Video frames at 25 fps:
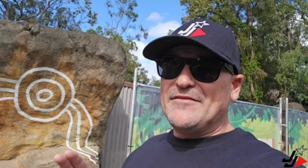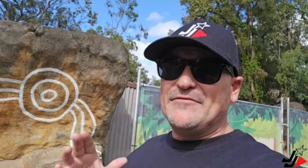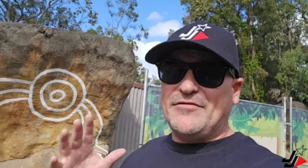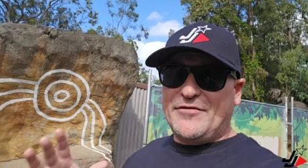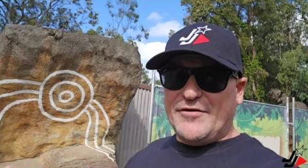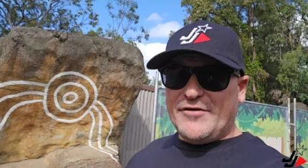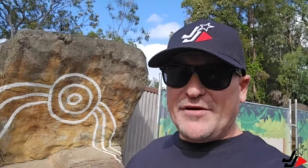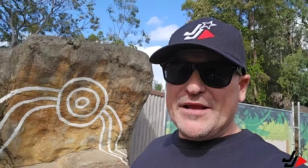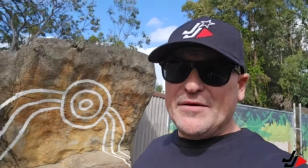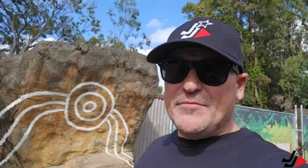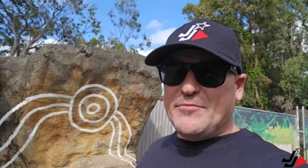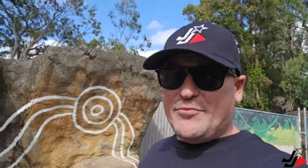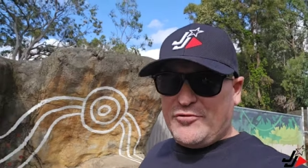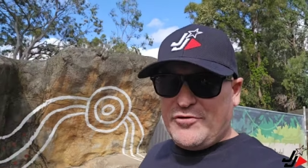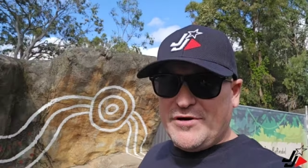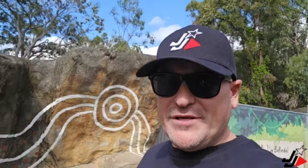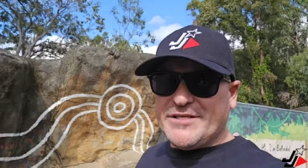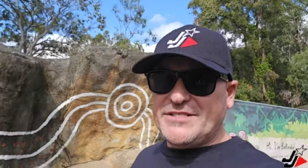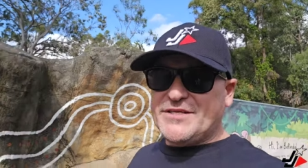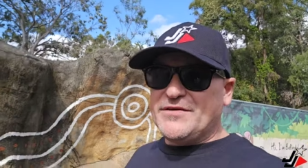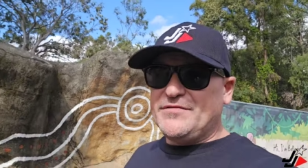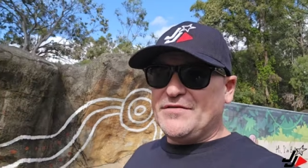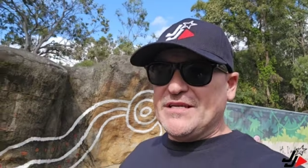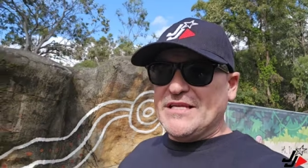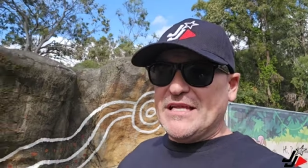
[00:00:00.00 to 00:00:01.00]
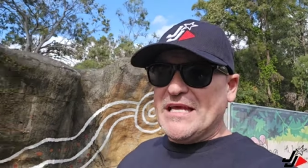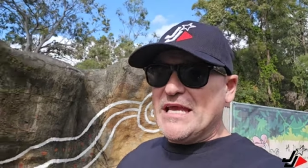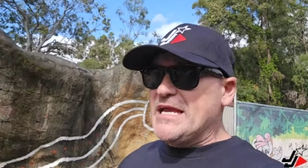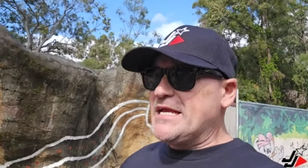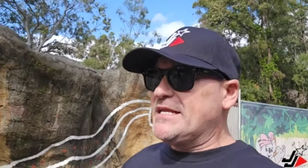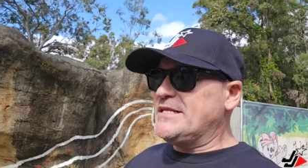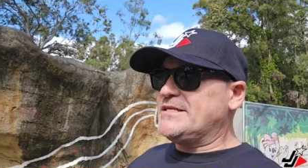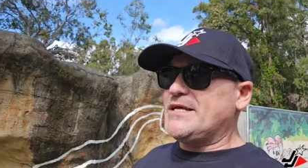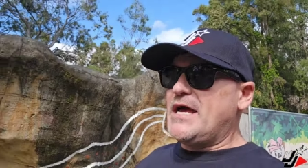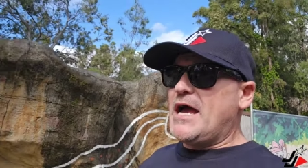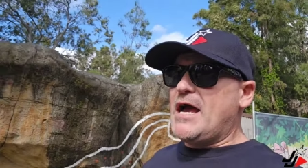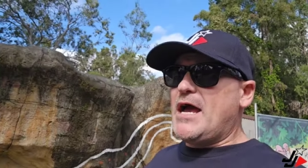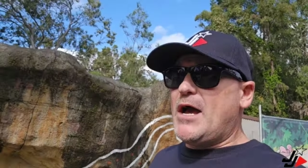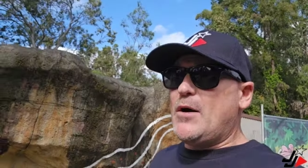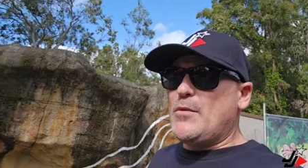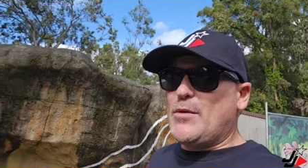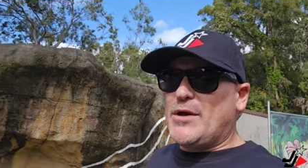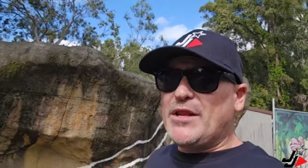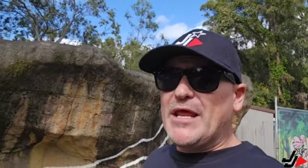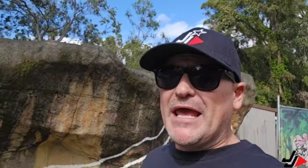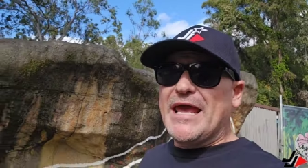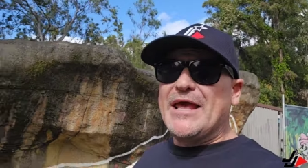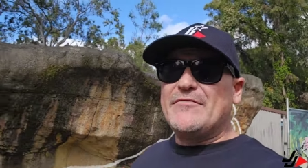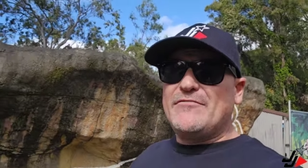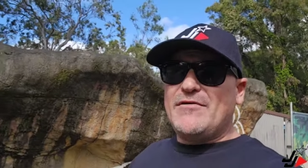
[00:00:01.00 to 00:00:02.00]
very impressive indeed. We're
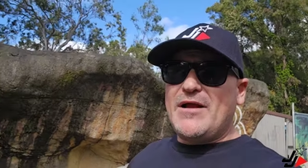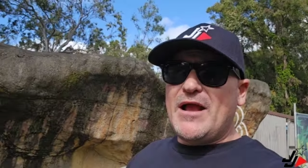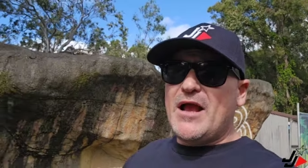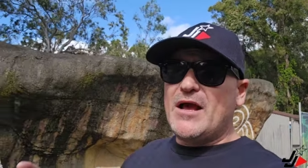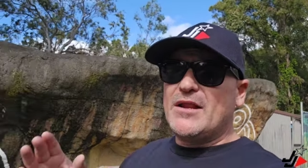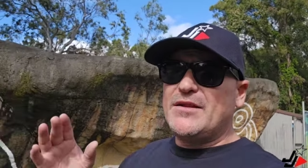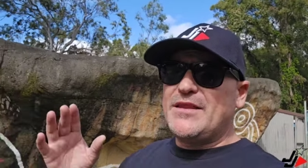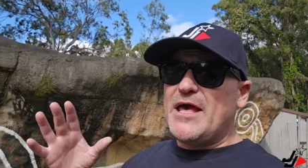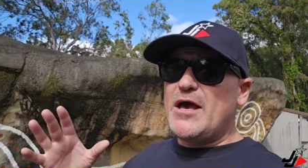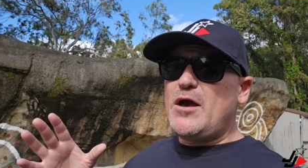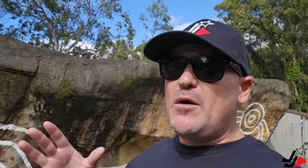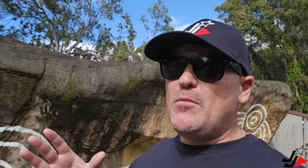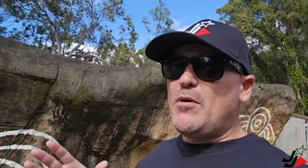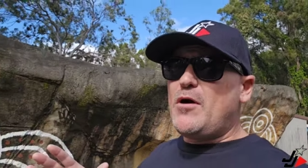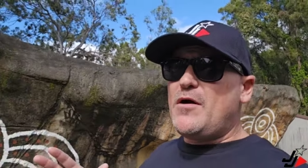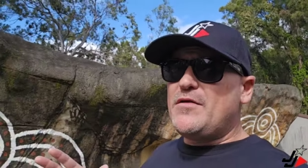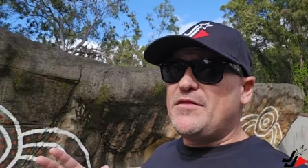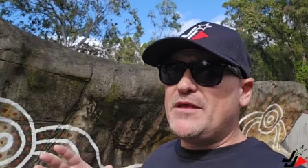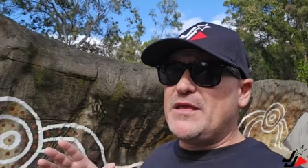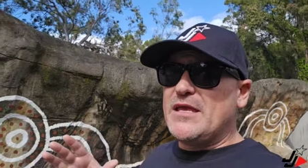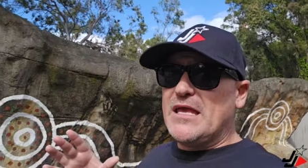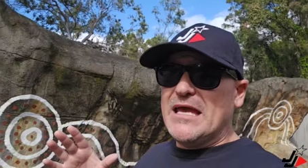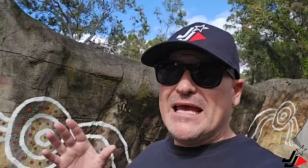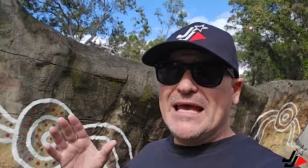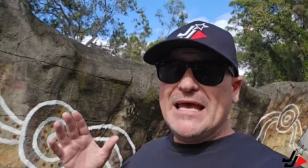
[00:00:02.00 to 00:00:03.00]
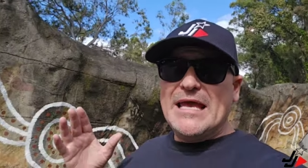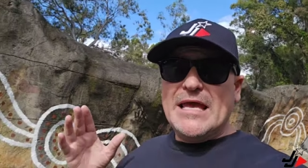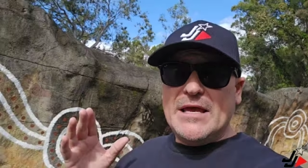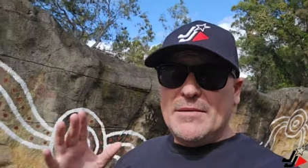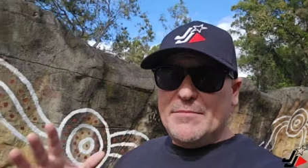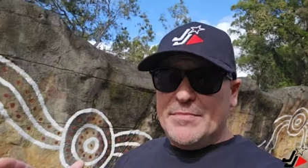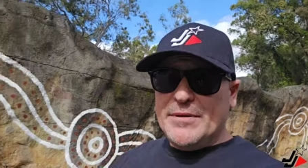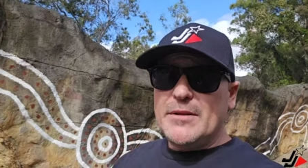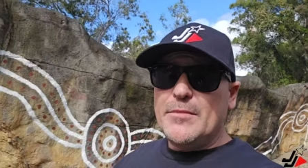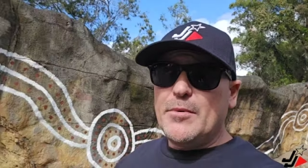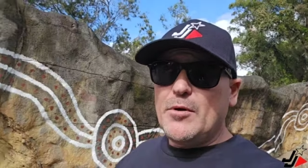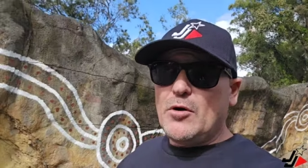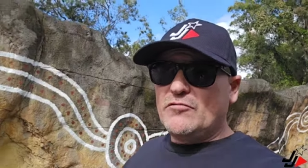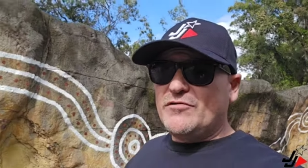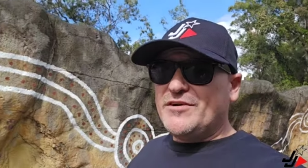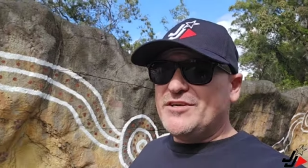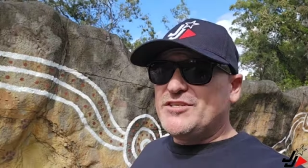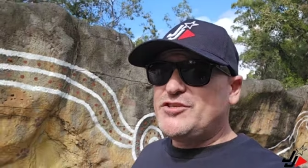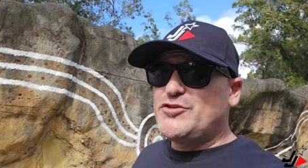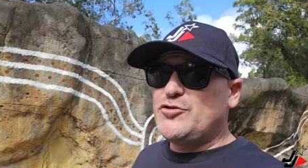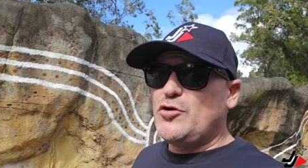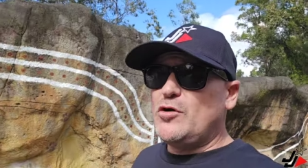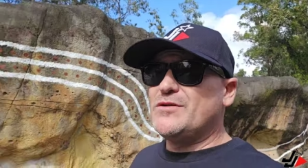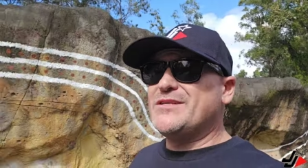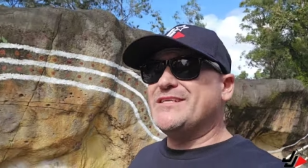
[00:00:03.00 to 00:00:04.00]
gonna head around now by the Billabong
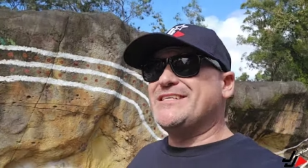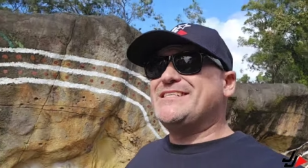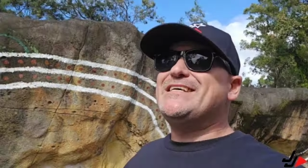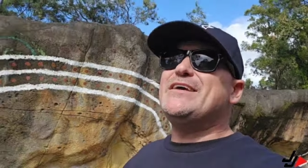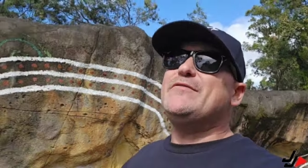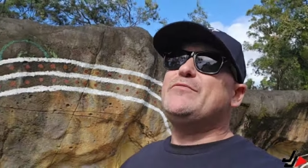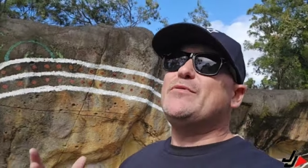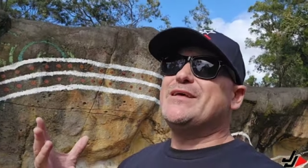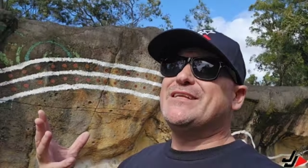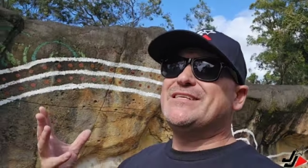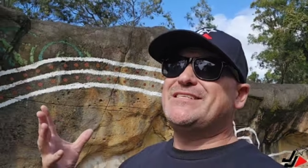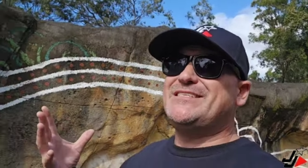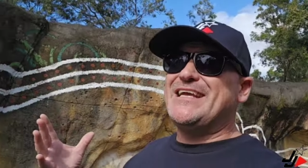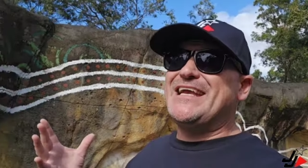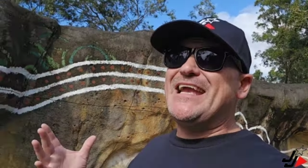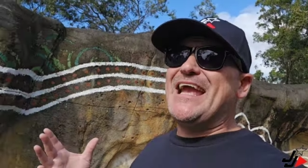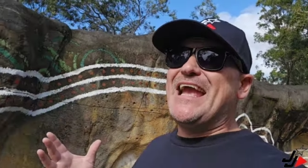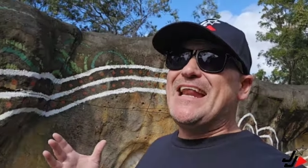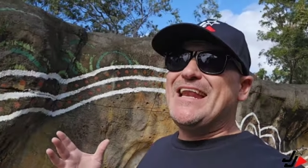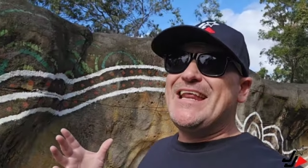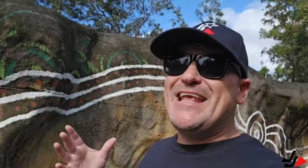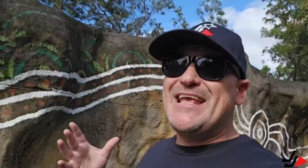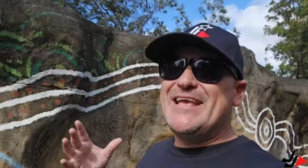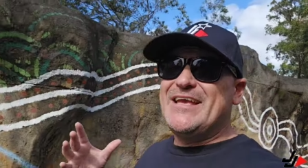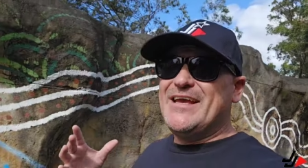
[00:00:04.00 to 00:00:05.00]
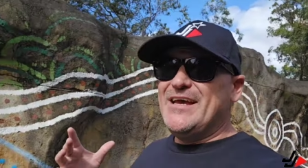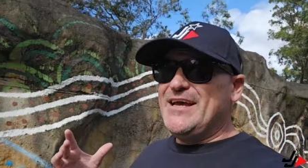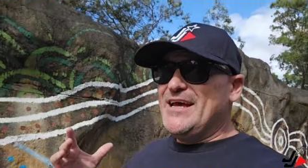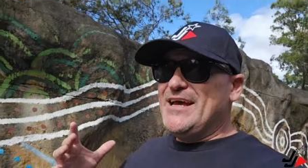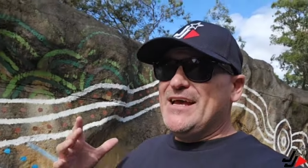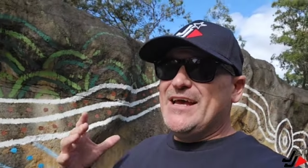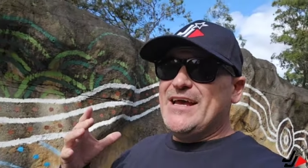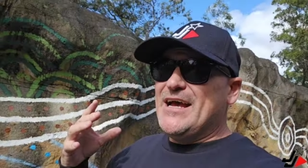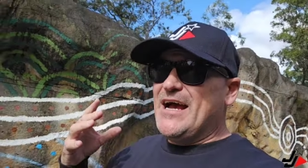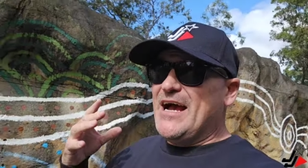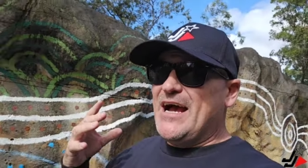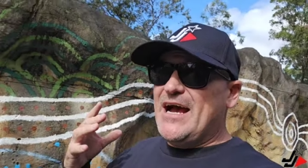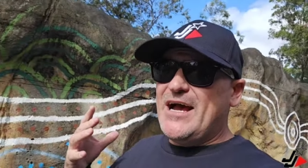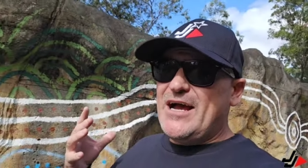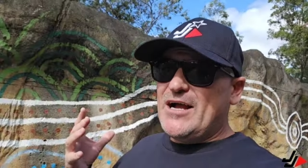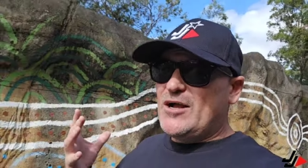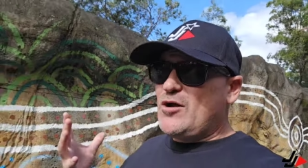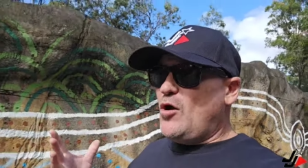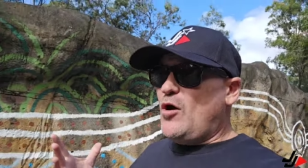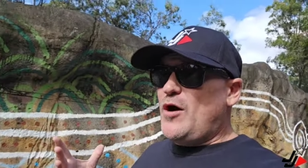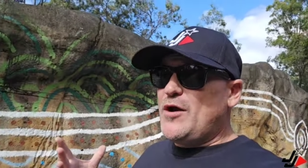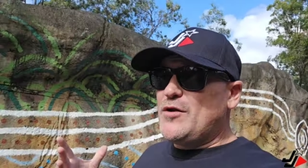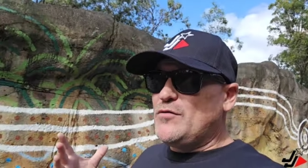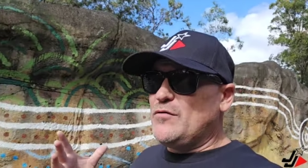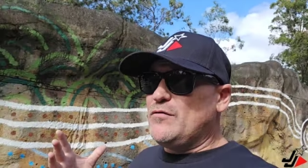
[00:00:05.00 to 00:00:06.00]
restaurant to see if we can see any
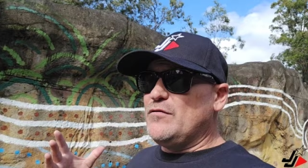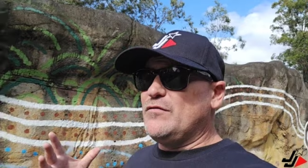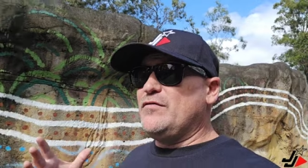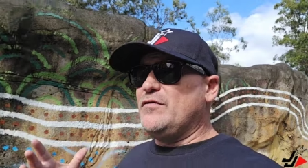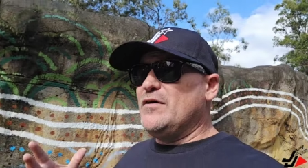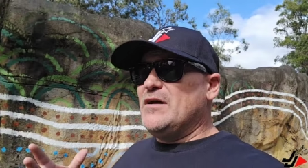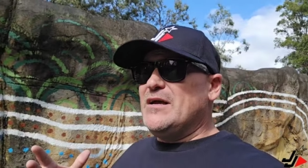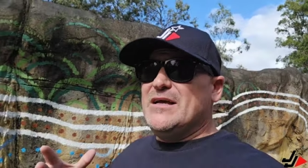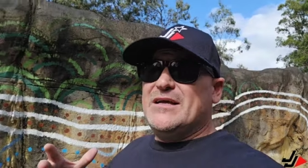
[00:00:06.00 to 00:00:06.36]
kind of